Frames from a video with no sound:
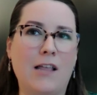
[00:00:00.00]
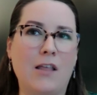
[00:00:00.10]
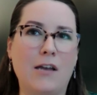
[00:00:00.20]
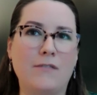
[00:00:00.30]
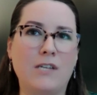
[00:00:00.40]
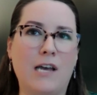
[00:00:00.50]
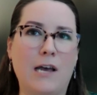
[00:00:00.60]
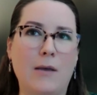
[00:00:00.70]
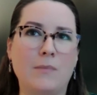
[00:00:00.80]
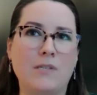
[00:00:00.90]
A lot of
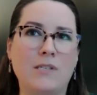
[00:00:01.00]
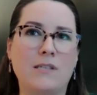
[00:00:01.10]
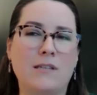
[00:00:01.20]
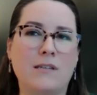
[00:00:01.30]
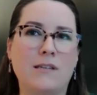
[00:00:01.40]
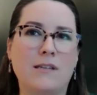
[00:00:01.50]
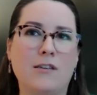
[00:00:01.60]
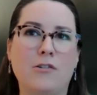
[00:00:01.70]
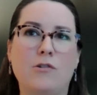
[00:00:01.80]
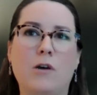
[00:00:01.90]
times
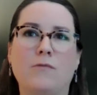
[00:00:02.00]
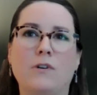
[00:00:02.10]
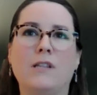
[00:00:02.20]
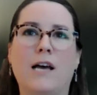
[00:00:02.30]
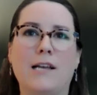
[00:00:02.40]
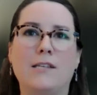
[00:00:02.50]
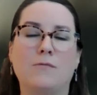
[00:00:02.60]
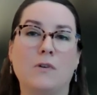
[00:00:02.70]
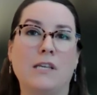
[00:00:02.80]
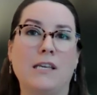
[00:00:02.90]
you don't realize
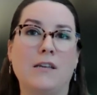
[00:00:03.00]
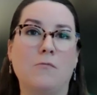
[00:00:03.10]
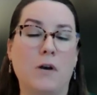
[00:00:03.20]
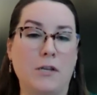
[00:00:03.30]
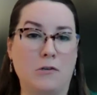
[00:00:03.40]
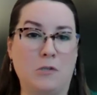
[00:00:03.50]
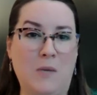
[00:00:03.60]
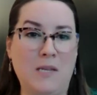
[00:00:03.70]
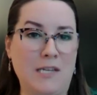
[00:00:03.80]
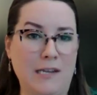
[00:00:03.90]
really what you're
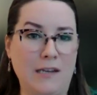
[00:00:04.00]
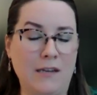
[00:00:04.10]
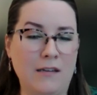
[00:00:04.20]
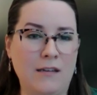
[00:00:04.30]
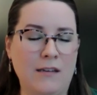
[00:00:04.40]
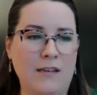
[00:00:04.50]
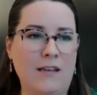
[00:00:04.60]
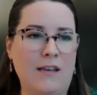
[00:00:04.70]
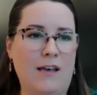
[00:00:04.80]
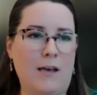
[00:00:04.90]
spending,
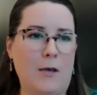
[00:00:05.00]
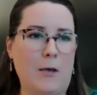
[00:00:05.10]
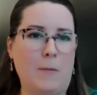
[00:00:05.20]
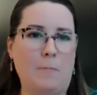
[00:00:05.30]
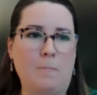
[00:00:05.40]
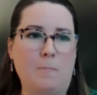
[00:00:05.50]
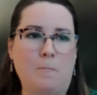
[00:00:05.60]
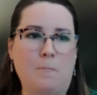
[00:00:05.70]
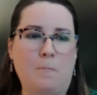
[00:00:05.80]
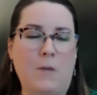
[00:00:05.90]
um,